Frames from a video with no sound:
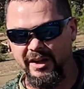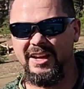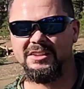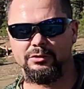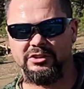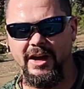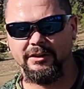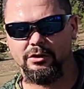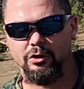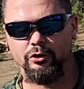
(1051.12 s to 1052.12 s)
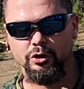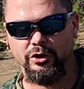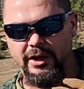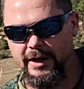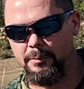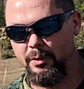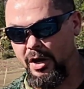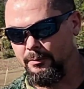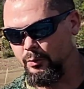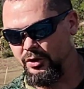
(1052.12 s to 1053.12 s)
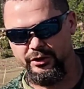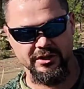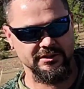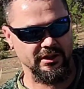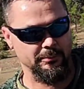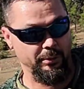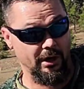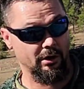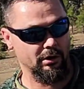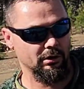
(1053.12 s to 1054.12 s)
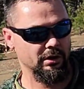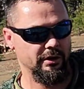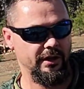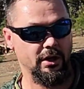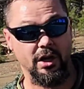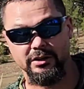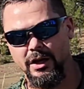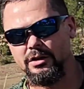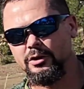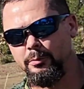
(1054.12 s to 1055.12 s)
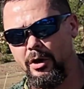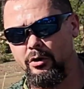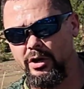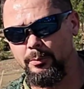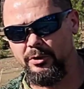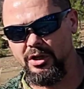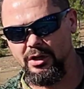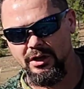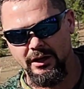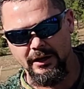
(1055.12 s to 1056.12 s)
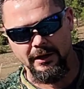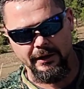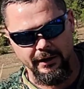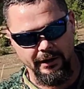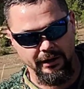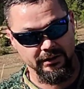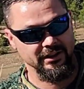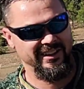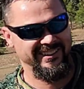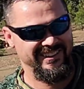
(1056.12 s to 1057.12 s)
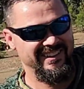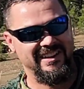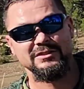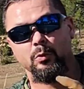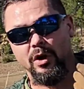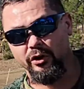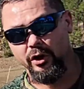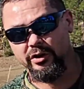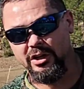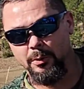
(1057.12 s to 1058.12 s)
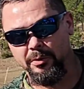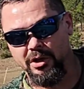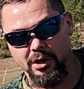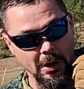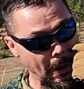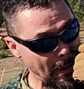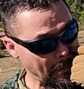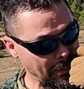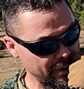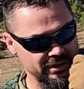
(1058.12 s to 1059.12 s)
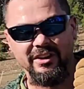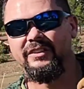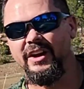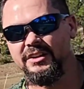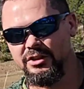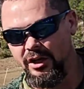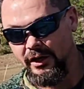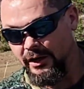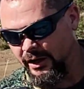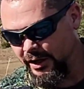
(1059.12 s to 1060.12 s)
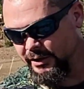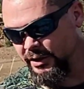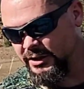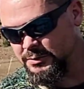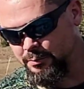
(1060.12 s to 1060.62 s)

But AT3 Tactical knew they had a problem with this barrel. They contacted their barrel company. It's a well-known company. What was the advantage? You